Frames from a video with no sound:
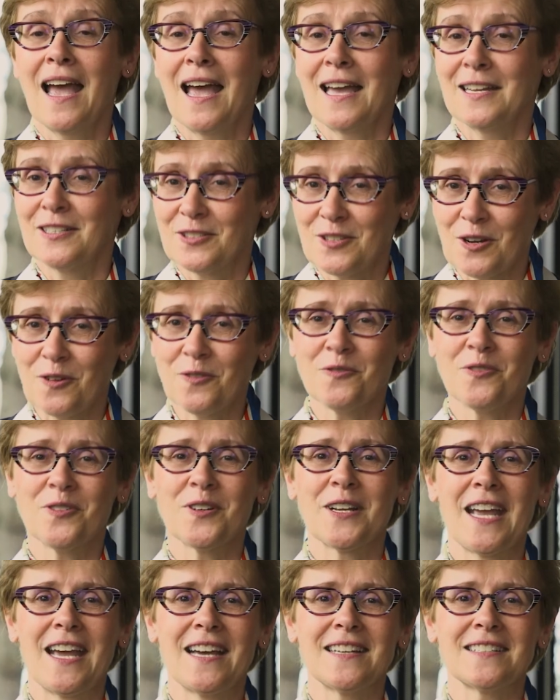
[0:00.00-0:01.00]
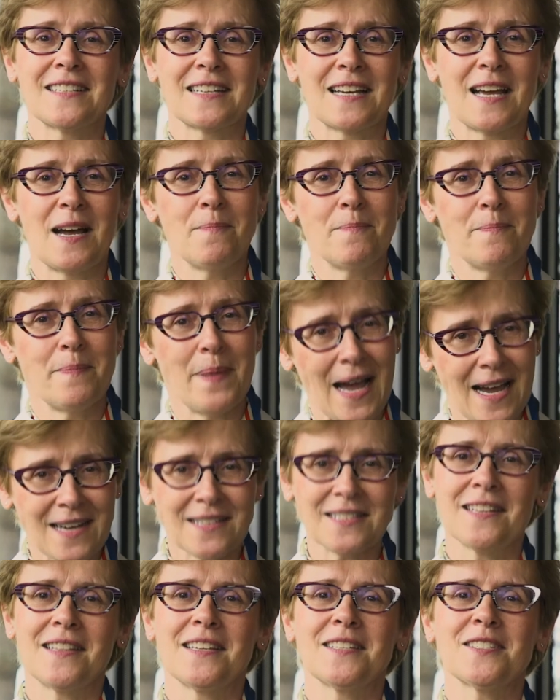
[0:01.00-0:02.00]
And don't forget to come
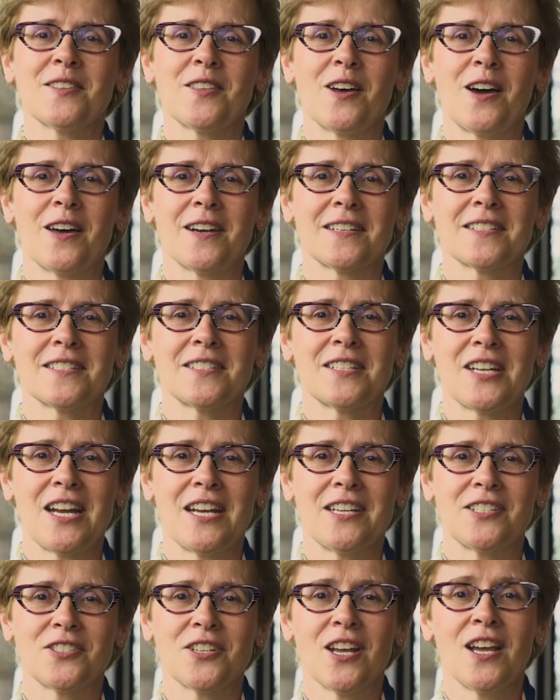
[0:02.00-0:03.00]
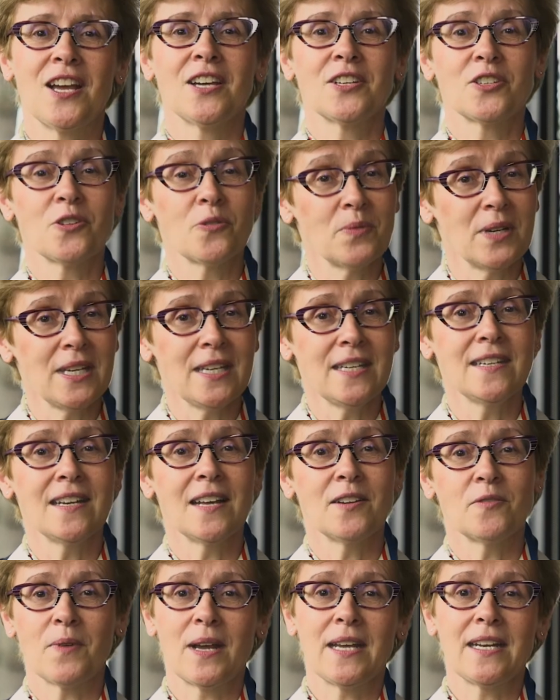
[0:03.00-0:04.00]
back to this ThoughtExchange to read
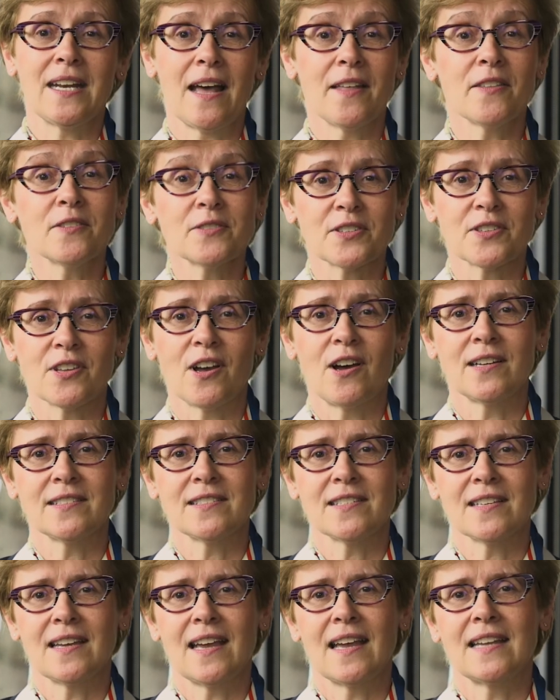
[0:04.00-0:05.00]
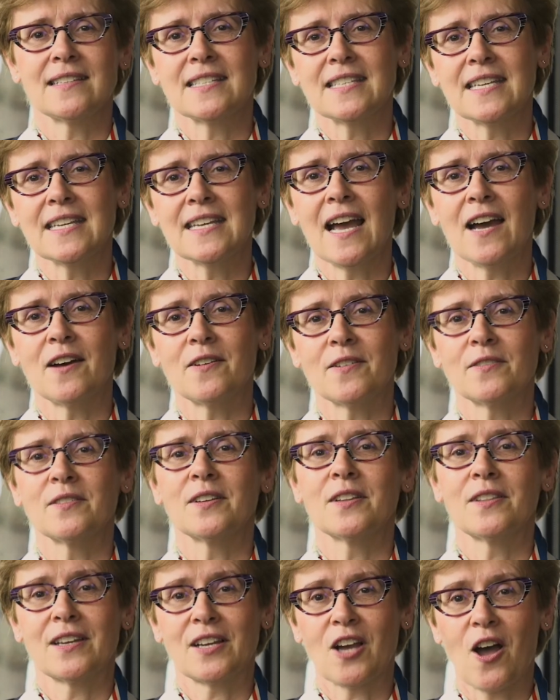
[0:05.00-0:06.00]
and rate others' thoughts and see
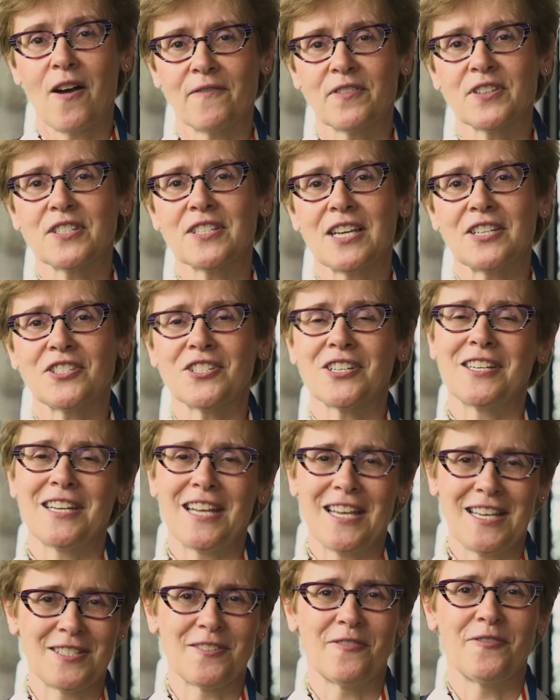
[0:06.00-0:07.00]
how the conversation is